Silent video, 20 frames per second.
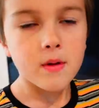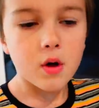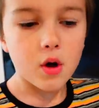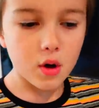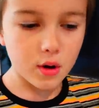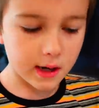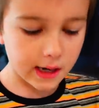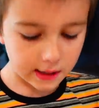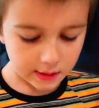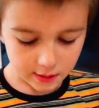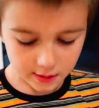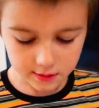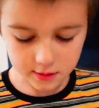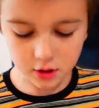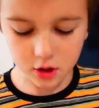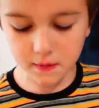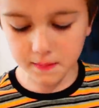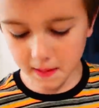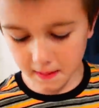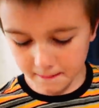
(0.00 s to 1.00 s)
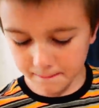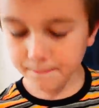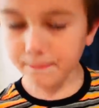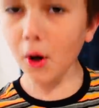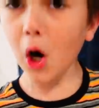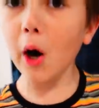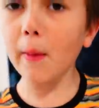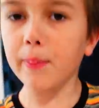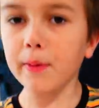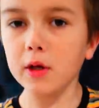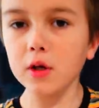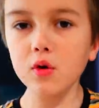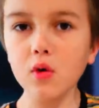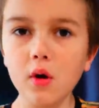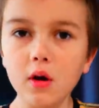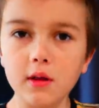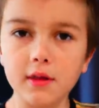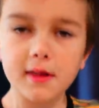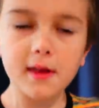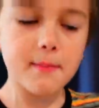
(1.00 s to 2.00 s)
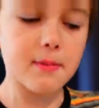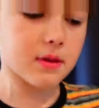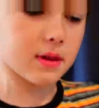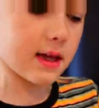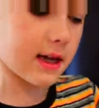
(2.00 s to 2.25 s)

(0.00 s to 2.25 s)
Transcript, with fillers: Okay, let's go to bed. Poppy, you can sleep in